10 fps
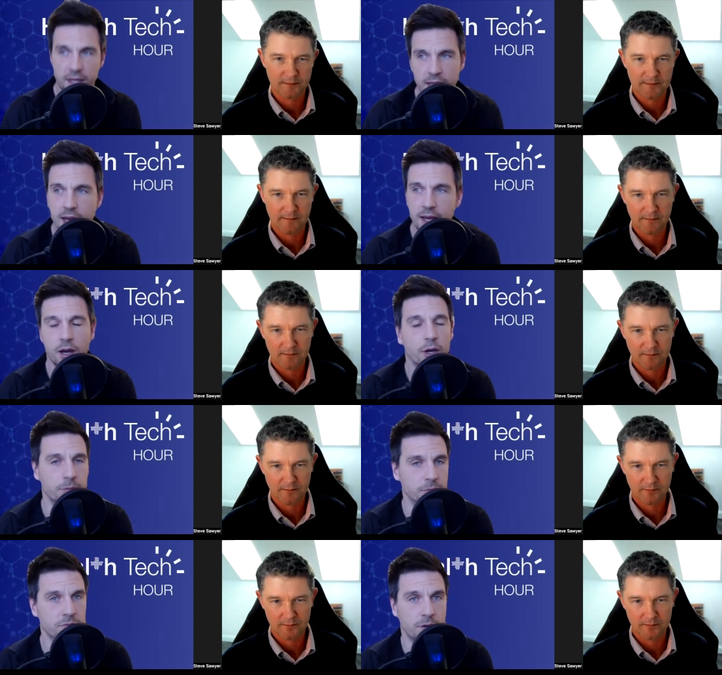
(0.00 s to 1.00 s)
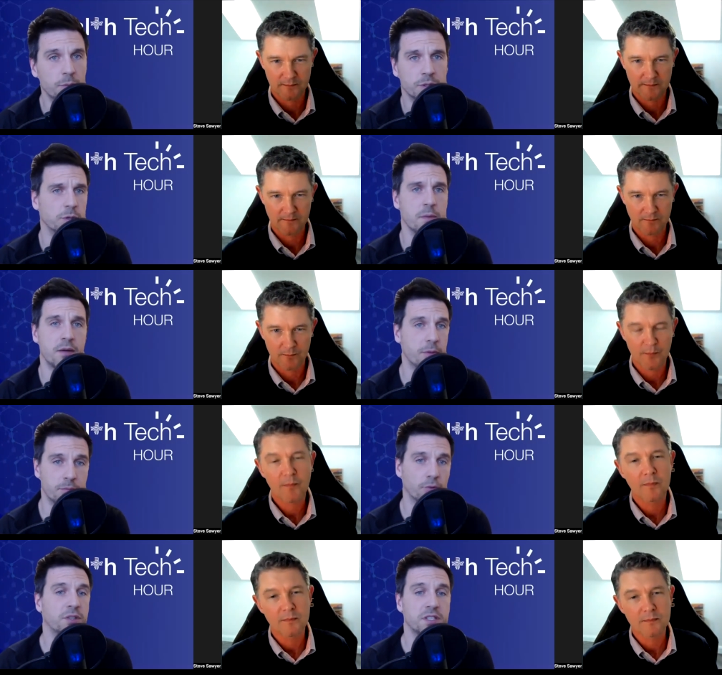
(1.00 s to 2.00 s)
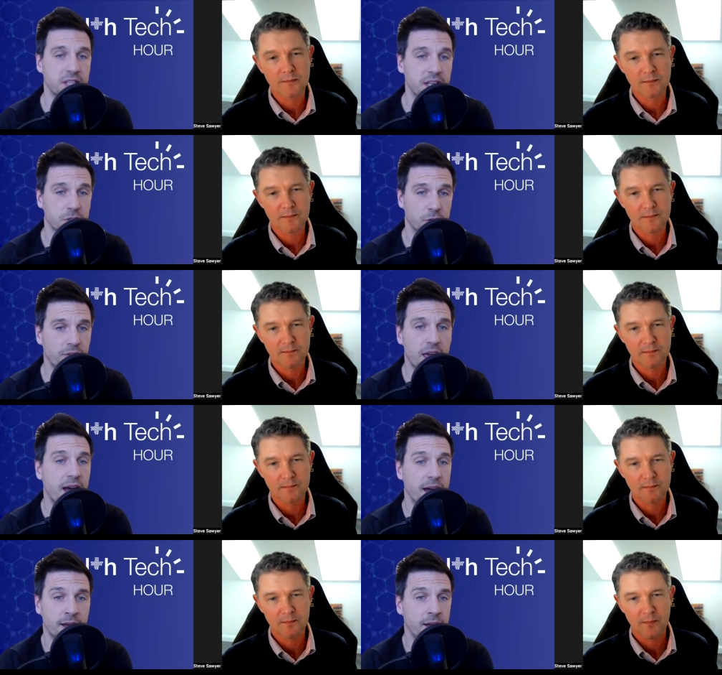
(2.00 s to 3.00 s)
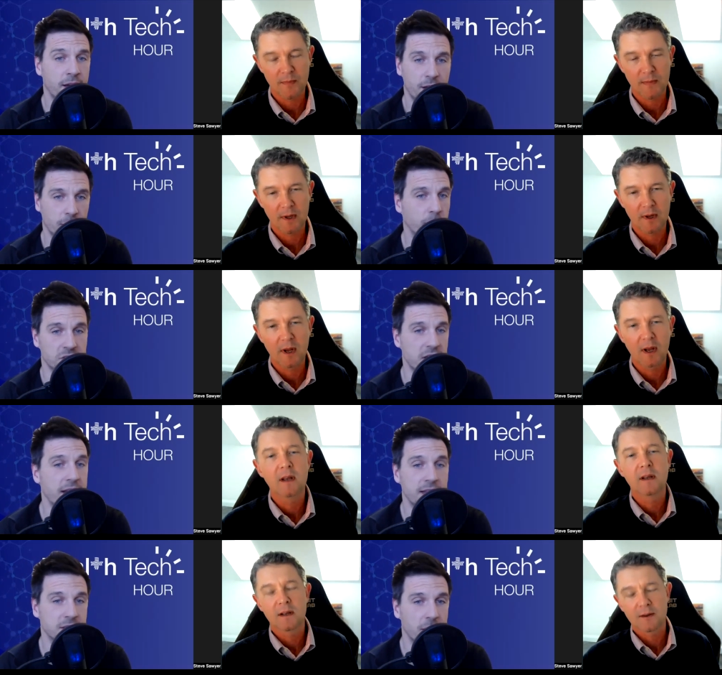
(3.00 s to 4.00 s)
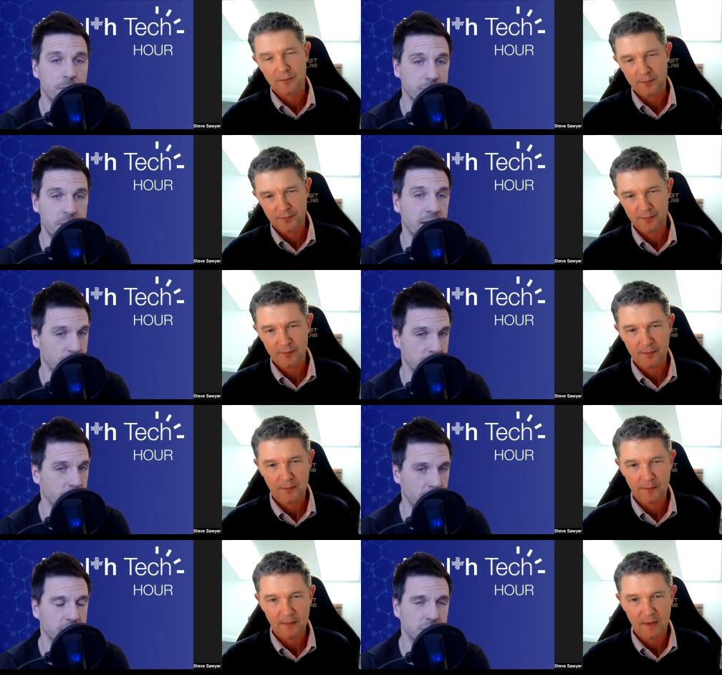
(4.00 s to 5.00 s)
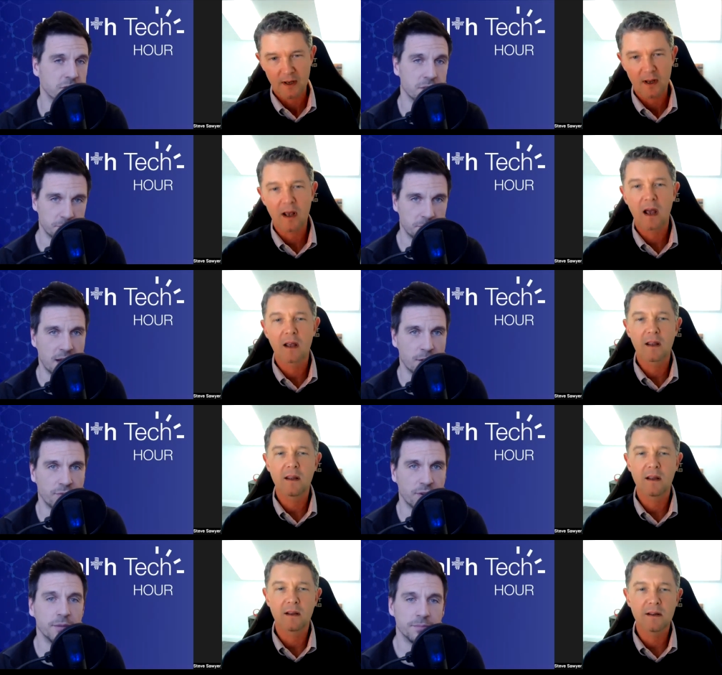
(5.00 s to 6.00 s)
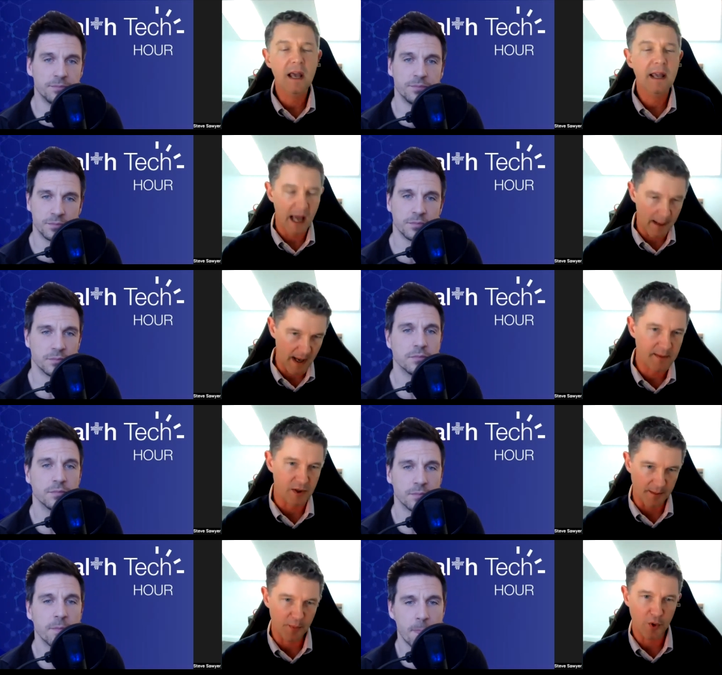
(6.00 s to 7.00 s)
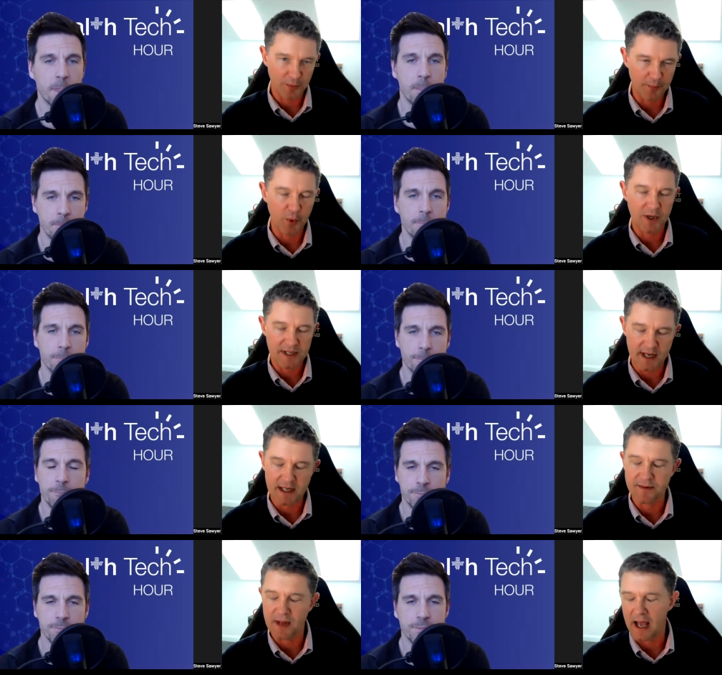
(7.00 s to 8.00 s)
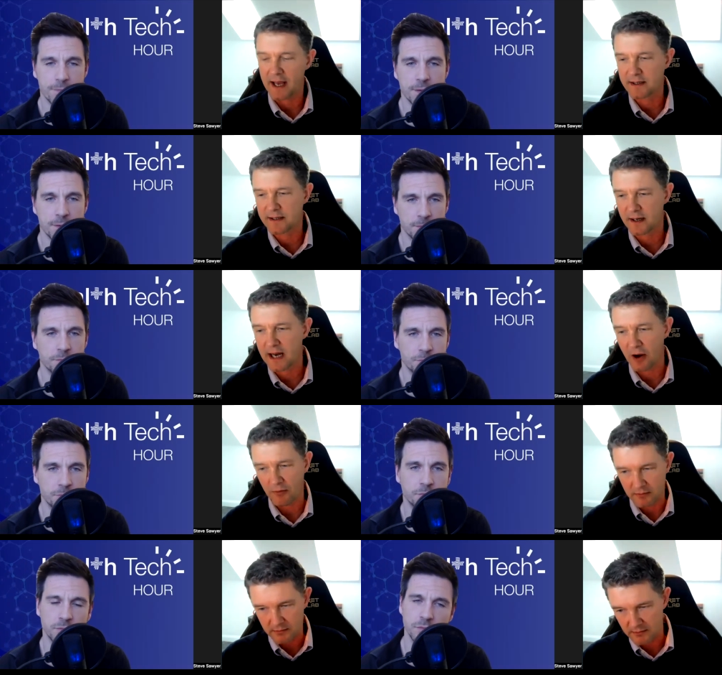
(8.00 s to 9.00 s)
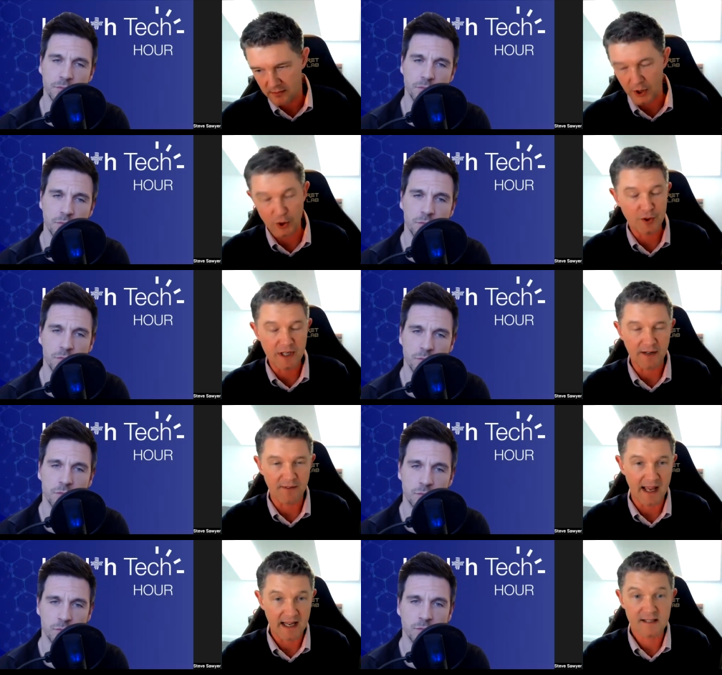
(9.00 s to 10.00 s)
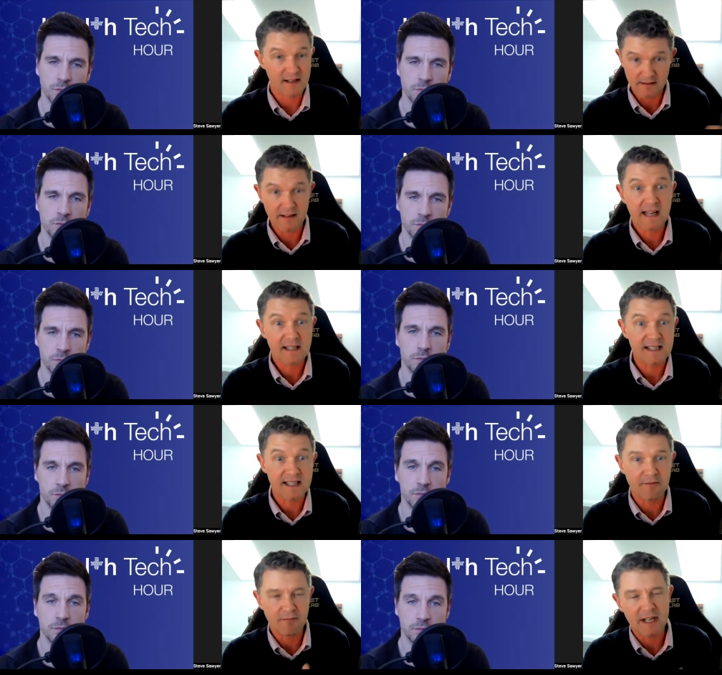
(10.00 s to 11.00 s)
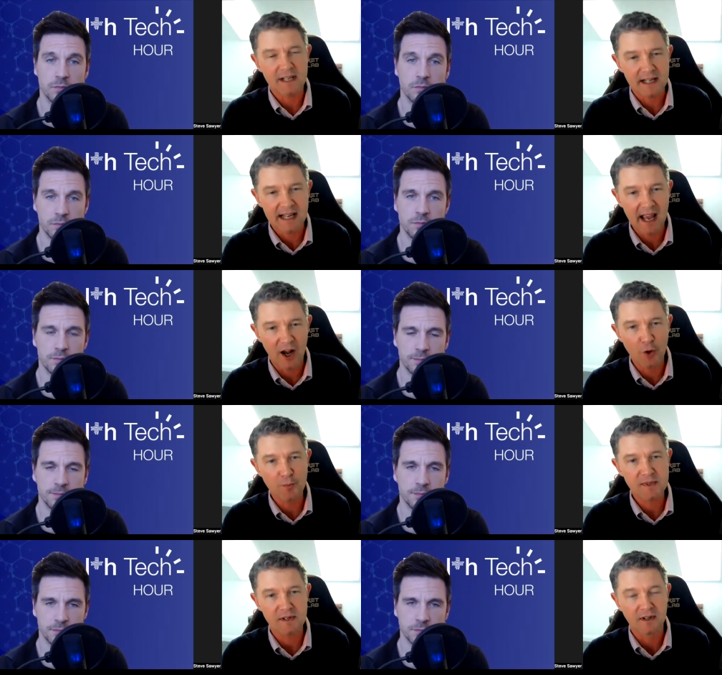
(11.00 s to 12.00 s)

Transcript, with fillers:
Speaker 1: care homes, right? We're talking about the broadest sense of care across any type of spectrum, right? Just to clarify.
Speaker 2: Yeah, yeah, absolutely. The broad, broadest sense of that. And now a good deal of that is yes, it's in it's in care homes